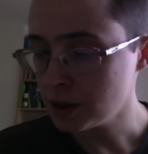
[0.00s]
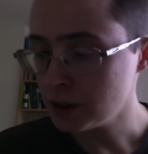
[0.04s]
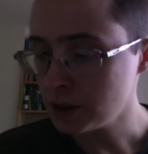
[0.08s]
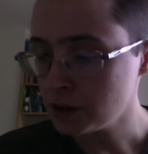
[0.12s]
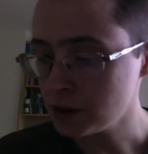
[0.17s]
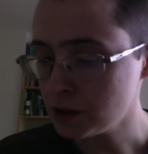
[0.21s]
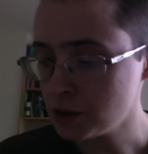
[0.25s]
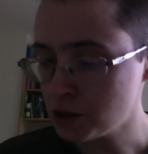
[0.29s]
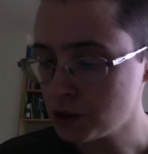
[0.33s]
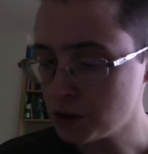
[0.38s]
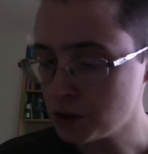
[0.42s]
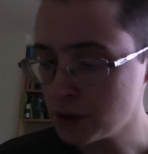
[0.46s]

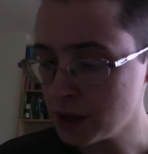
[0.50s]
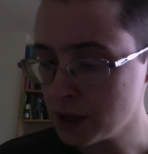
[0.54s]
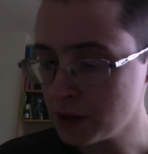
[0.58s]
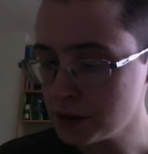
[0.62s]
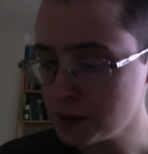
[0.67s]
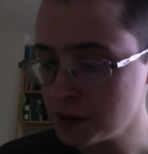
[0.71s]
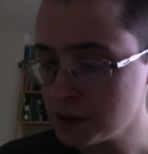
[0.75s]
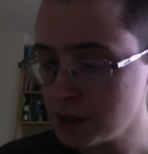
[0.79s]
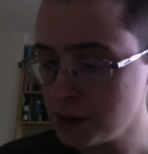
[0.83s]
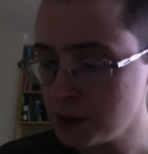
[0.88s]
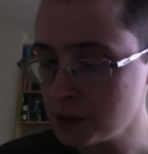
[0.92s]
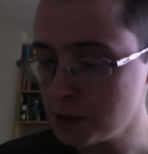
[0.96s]
The trail
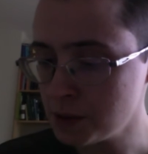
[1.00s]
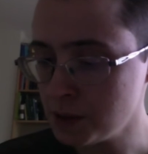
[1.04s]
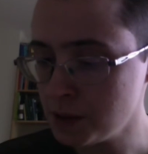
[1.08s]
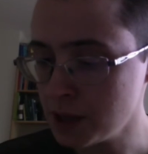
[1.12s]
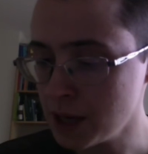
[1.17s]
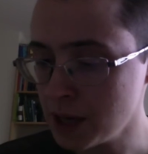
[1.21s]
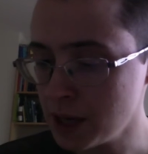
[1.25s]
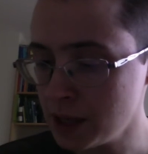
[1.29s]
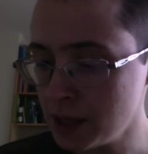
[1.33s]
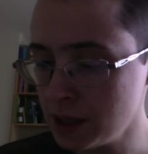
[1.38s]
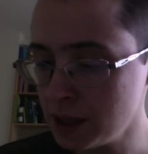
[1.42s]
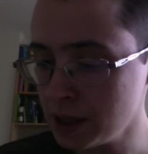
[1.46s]
seems to be
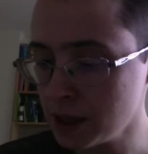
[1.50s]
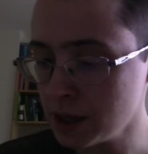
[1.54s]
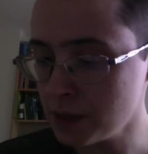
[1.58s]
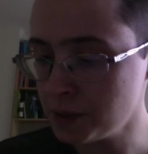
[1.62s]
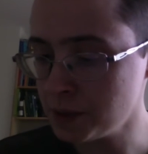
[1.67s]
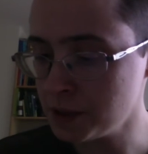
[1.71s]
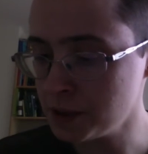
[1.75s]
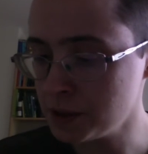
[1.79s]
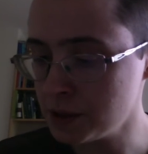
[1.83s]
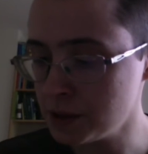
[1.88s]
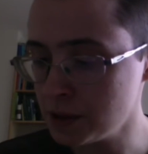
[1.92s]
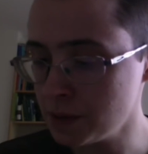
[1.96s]
heading up
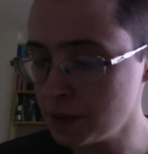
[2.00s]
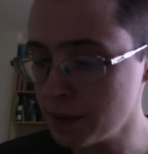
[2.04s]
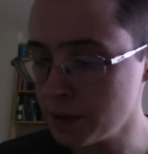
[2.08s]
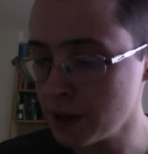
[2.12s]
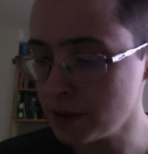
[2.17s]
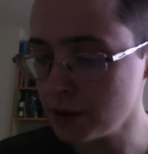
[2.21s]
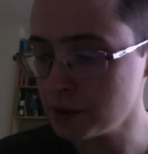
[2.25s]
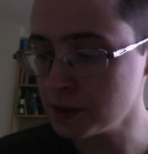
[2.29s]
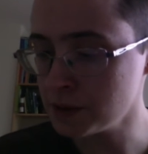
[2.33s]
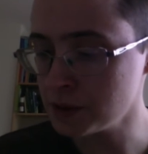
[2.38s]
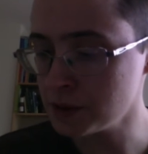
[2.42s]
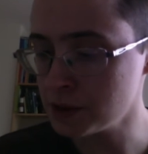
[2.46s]
into the
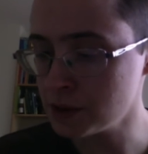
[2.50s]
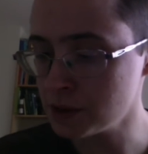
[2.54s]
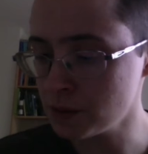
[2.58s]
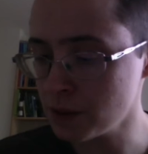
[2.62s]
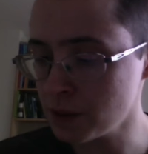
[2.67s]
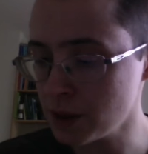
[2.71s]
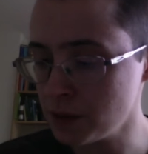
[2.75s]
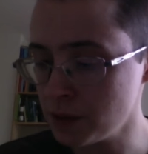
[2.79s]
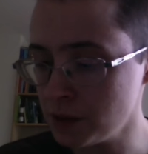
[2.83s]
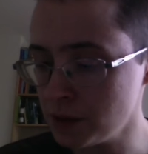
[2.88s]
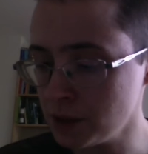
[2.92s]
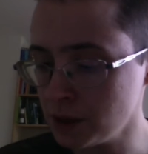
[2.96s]
mountains
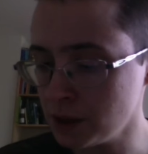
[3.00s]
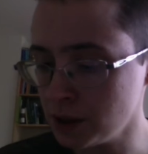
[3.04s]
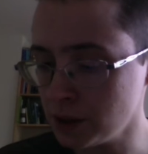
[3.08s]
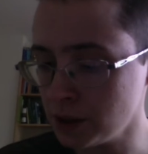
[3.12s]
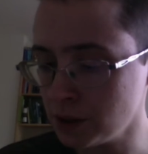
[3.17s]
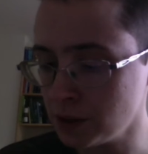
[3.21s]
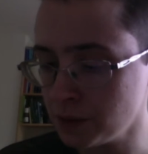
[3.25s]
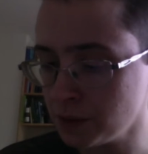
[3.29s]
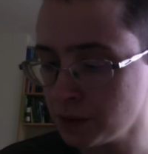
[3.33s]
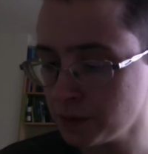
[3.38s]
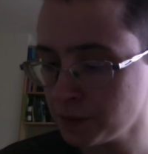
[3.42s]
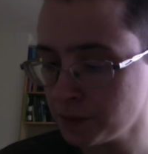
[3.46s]
surrounding you.
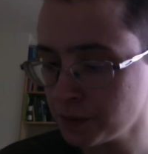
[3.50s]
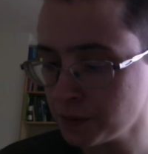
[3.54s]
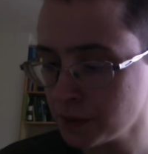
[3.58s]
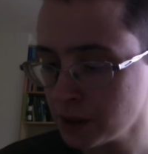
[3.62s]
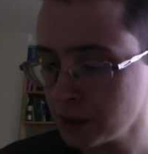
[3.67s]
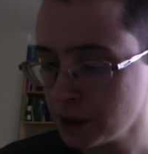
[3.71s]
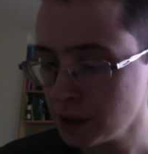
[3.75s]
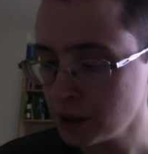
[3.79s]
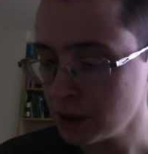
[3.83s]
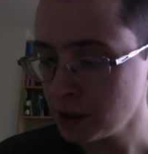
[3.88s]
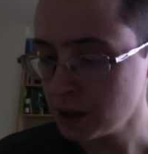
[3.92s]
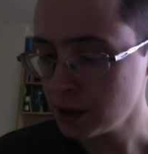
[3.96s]

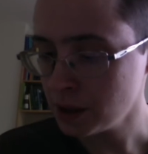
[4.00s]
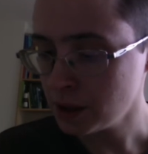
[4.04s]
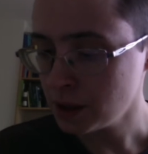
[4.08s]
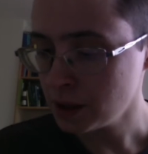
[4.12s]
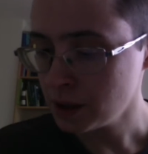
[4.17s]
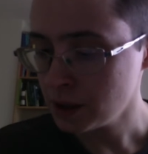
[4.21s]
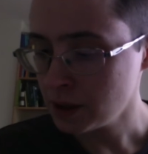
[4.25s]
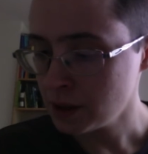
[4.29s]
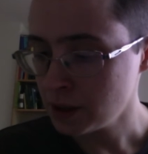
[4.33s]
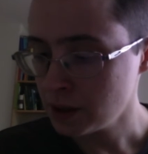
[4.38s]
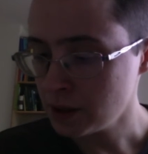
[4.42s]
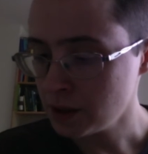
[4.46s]

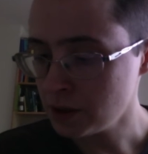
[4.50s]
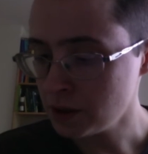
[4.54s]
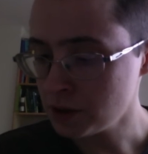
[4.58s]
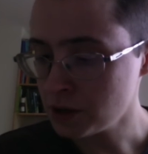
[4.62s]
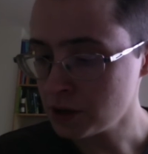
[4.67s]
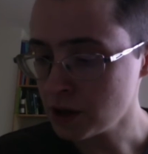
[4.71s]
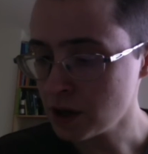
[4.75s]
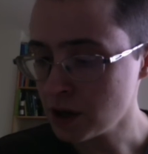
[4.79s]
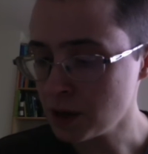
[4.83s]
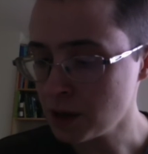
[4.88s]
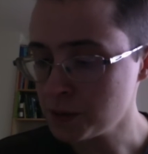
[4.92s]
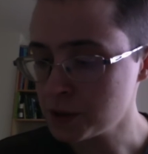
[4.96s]
Their
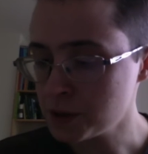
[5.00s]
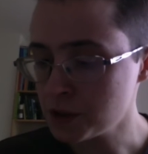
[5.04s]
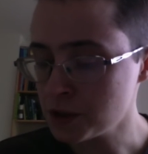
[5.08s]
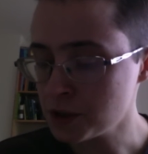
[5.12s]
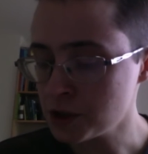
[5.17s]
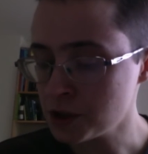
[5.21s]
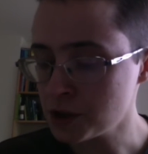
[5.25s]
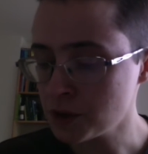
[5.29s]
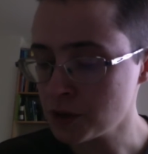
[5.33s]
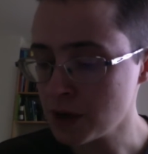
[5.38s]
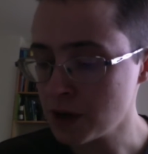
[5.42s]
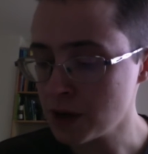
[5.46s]
tops are
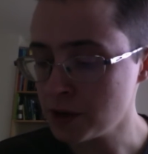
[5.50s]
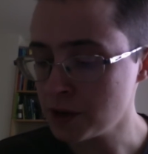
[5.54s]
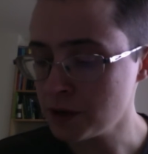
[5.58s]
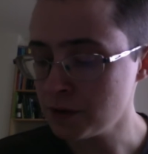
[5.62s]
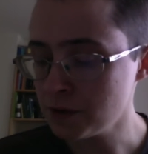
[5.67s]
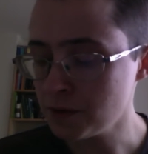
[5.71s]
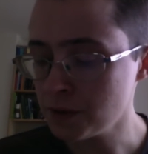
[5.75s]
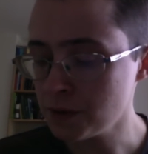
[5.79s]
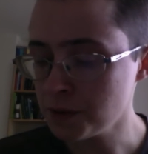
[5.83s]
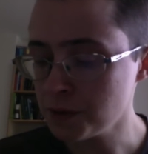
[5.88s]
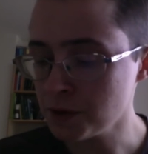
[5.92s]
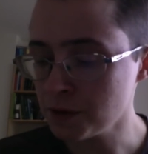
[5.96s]
shrouded
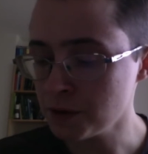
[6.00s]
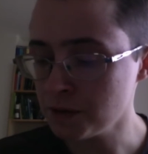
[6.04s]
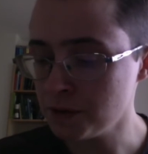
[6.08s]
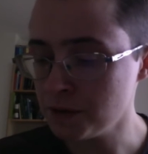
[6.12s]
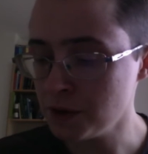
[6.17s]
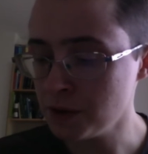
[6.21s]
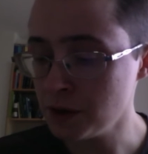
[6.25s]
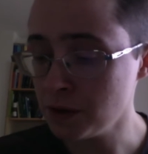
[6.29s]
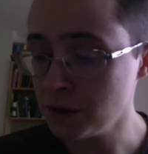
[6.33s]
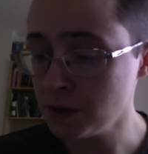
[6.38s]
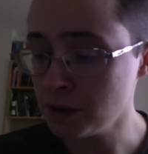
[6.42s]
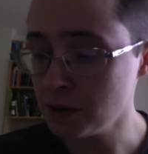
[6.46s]
from your
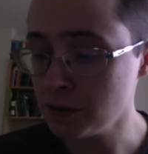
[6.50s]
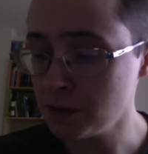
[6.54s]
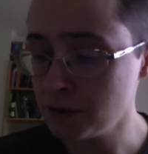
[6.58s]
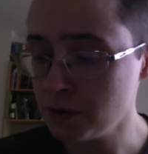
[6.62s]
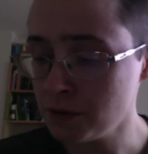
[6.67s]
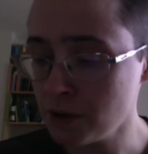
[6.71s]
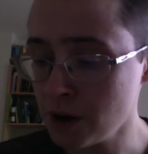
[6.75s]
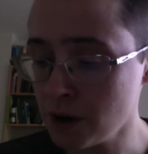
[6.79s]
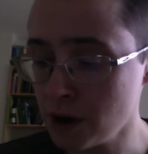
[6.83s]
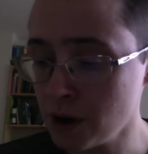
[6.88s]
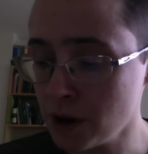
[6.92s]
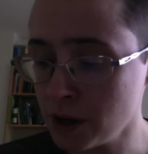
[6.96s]
view in
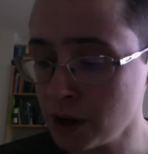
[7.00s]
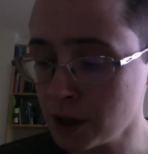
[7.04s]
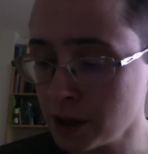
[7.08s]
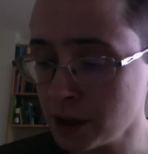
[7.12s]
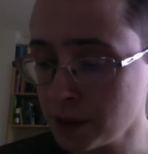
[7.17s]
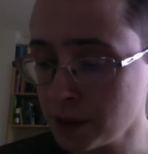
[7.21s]
fog.